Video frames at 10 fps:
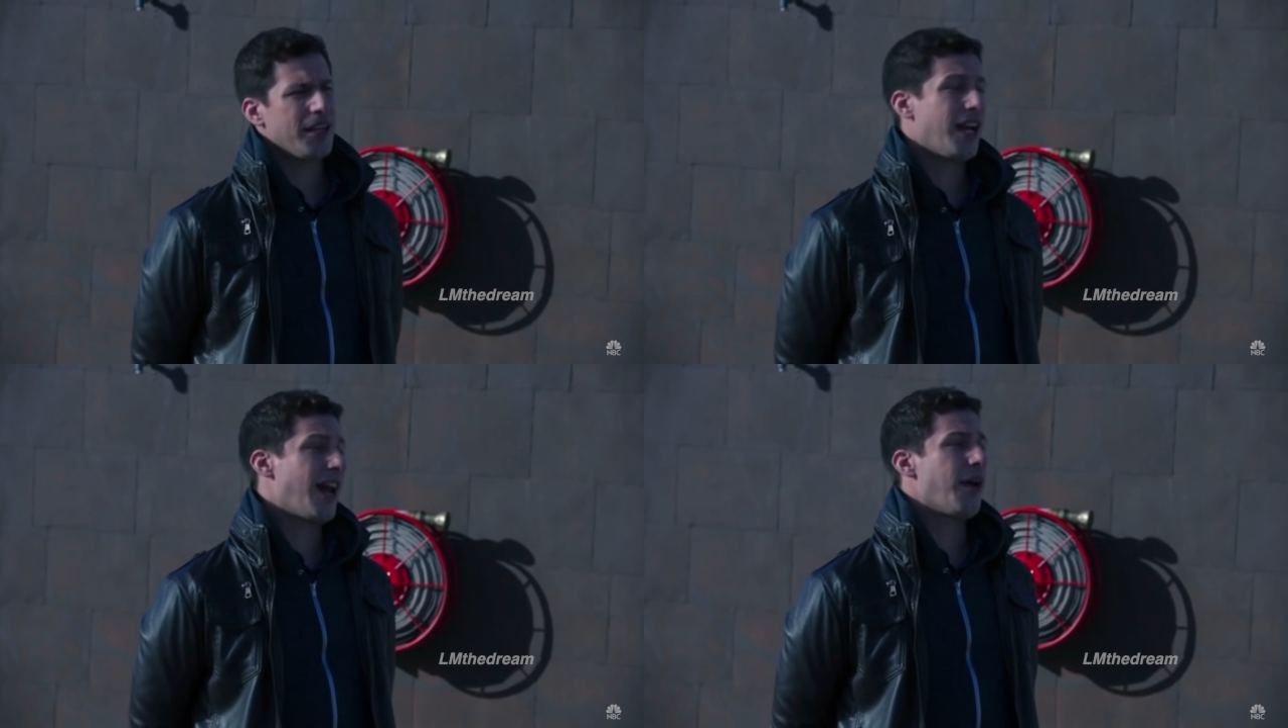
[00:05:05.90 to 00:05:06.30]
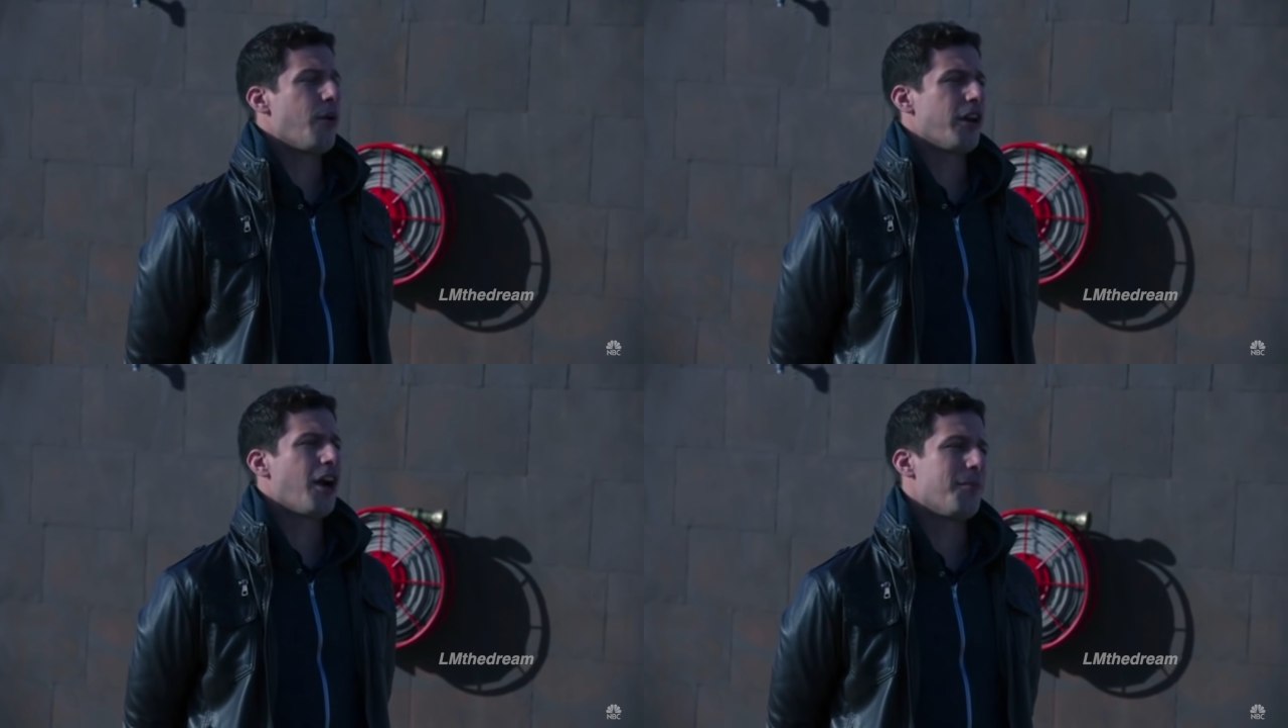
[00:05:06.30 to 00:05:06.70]
the night I
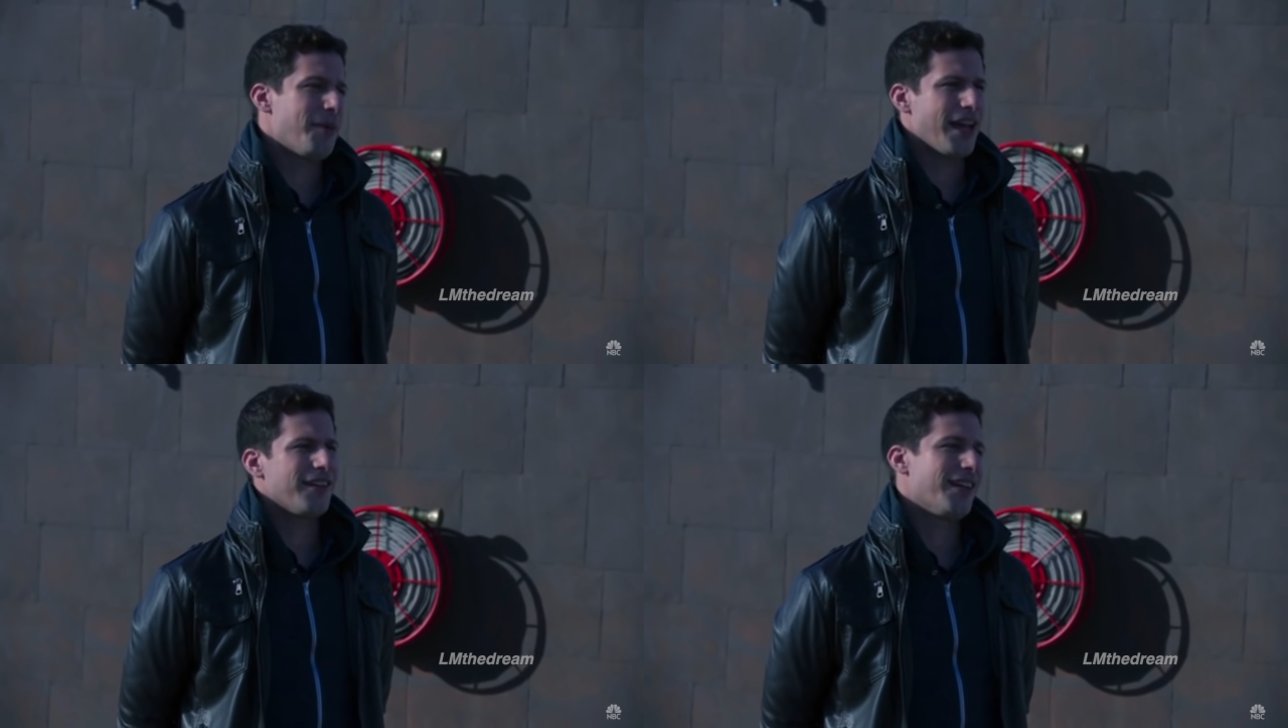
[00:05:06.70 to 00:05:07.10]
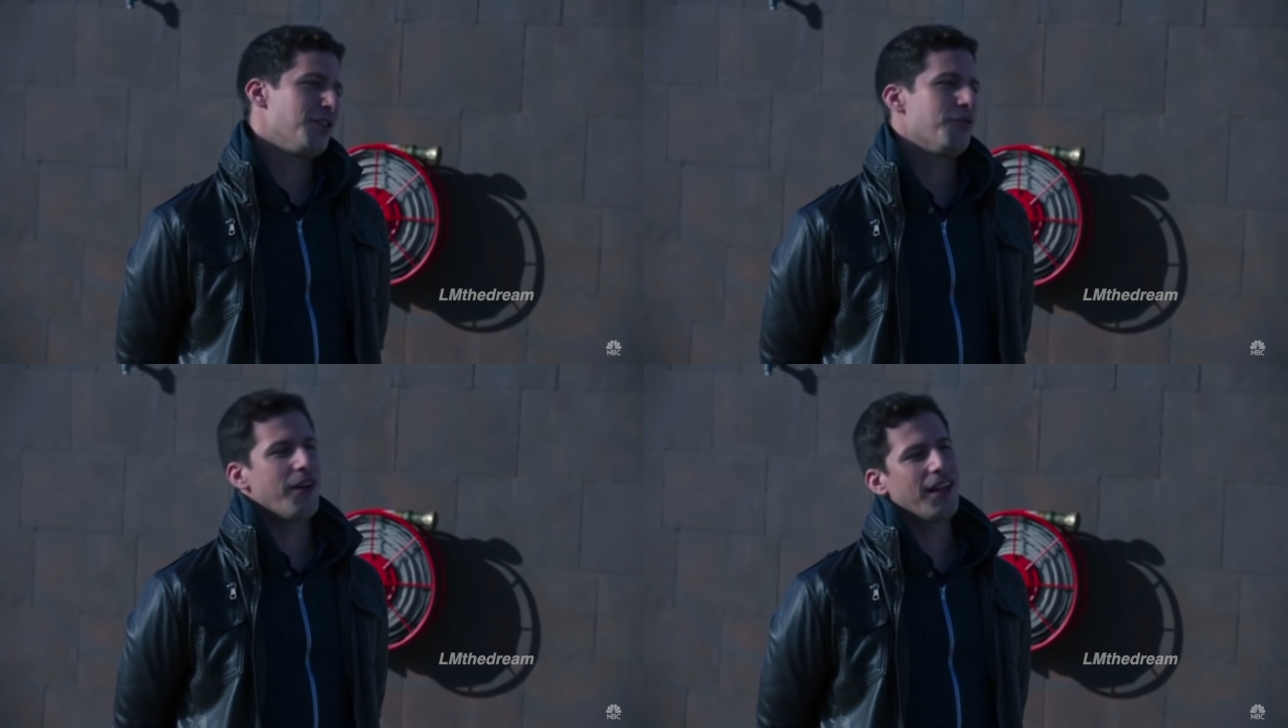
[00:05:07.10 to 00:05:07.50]
won our bet and
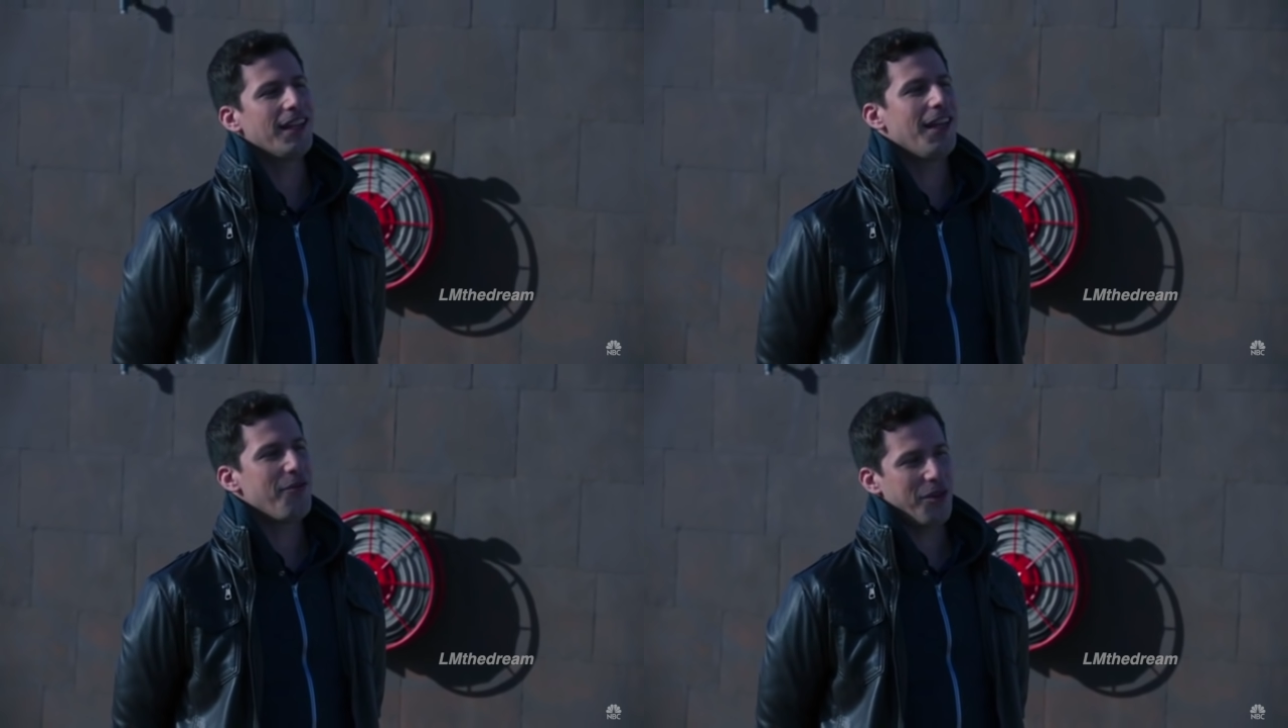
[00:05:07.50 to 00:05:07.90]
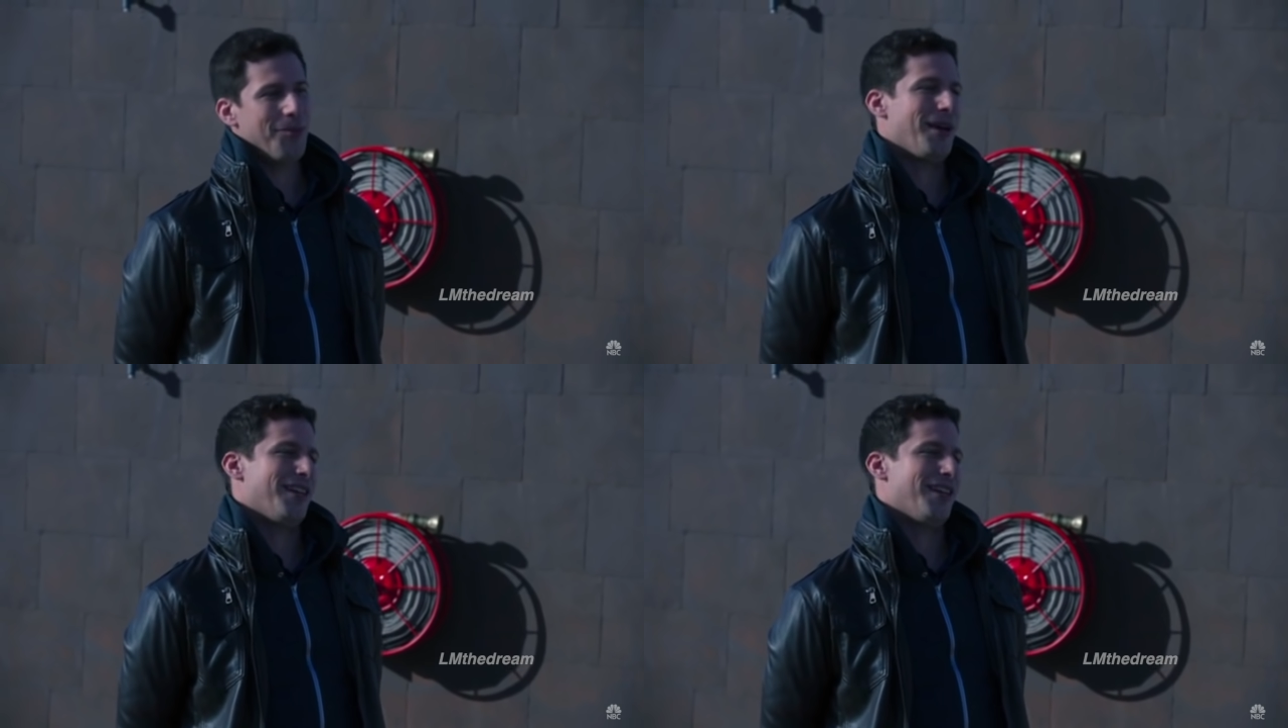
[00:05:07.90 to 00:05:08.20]
you fell in love with me.